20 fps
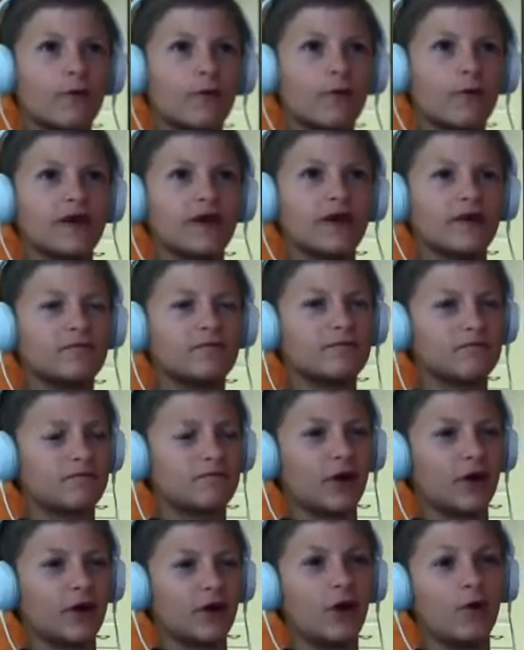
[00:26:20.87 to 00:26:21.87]
we
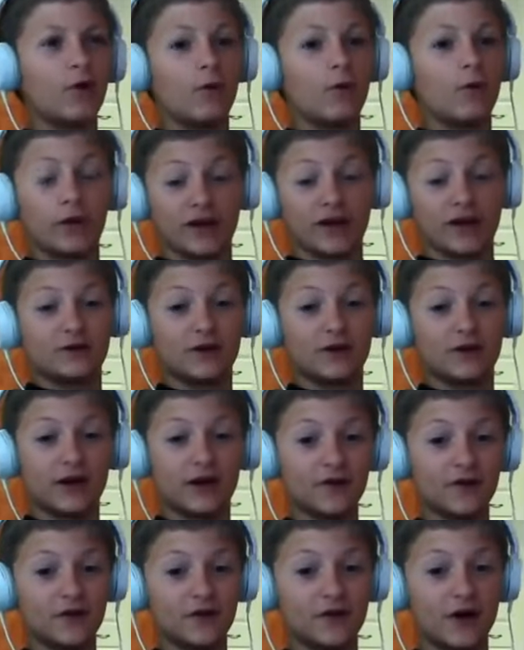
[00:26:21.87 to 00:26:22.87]
go or get to
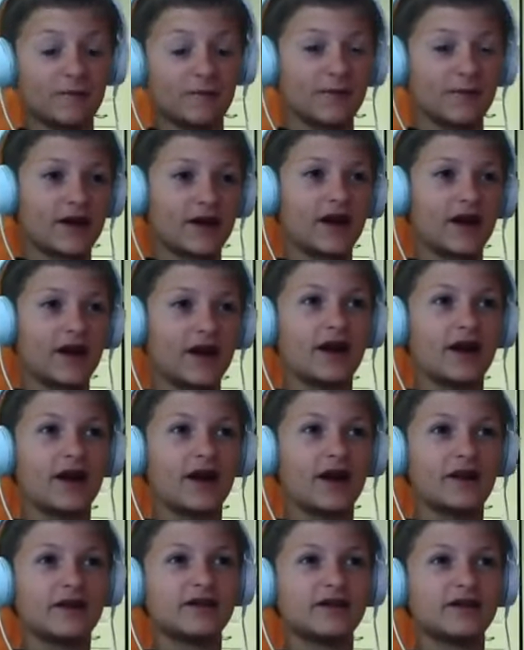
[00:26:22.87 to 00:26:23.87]
another topic,
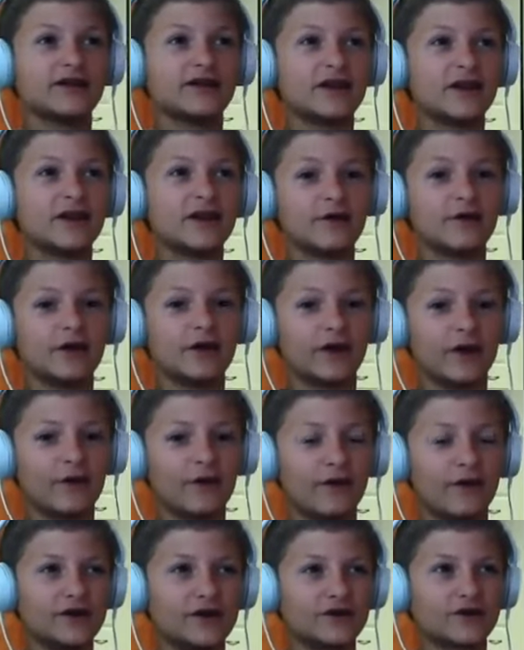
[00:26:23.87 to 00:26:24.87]

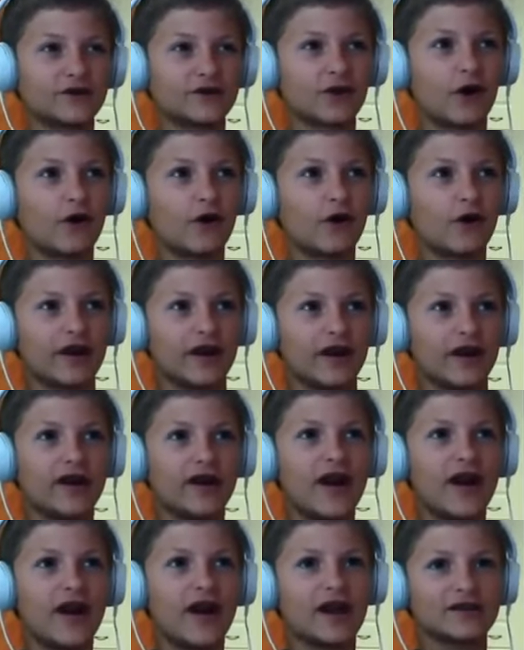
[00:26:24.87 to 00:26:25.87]
Nintendo, they started
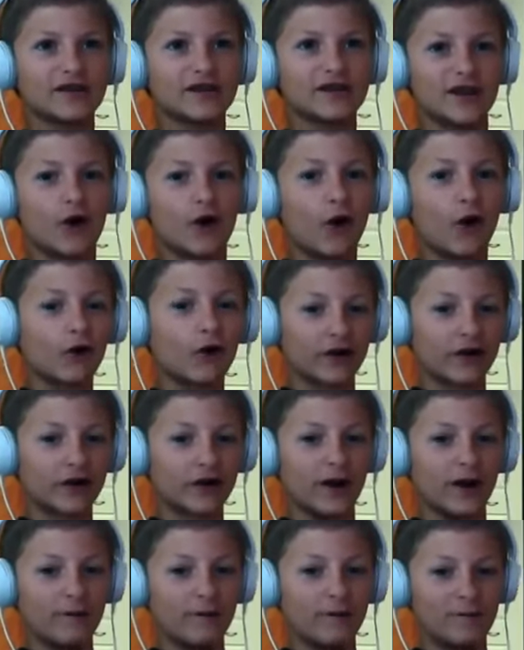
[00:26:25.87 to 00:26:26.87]
as a
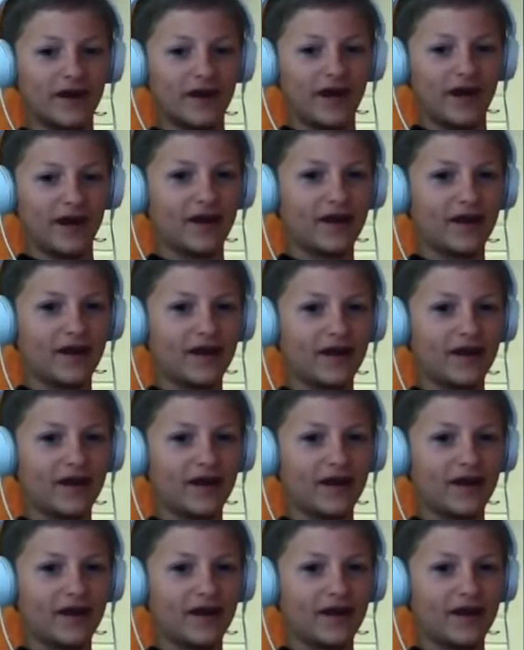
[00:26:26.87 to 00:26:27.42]
card company